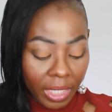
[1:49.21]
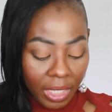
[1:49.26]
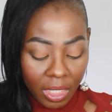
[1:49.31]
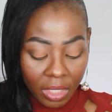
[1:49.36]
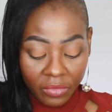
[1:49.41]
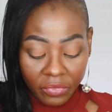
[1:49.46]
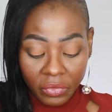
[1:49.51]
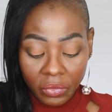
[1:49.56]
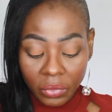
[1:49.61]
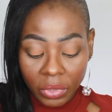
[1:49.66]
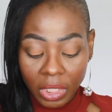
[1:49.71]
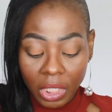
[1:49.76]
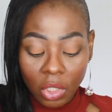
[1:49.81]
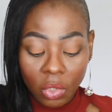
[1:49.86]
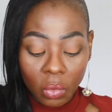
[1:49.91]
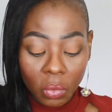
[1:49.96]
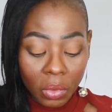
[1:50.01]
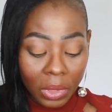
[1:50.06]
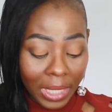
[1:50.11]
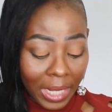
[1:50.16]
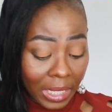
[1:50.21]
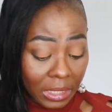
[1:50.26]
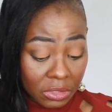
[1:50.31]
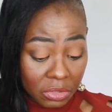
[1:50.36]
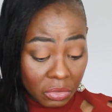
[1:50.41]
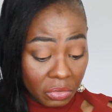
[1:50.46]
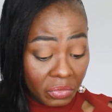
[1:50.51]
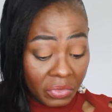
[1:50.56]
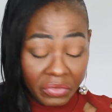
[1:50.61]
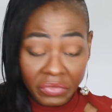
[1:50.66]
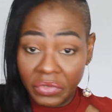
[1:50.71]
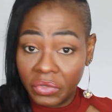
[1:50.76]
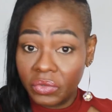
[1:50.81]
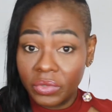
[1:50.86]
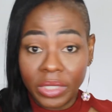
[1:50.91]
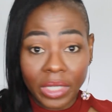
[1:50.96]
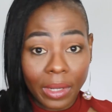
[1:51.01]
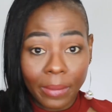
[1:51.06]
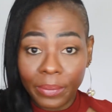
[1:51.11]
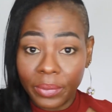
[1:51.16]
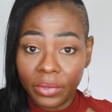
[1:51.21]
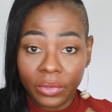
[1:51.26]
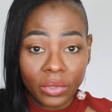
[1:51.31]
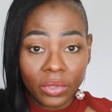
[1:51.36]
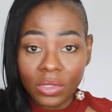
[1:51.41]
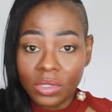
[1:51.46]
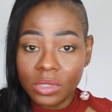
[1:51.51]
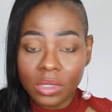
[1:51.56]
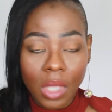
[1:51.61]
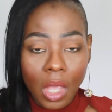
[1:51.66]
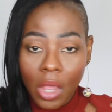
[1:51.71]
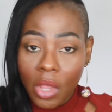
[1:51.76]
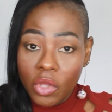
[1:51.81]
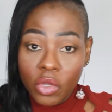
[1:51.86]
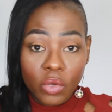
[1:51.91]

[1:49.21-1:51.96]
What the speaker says: If you think you would like to review their products,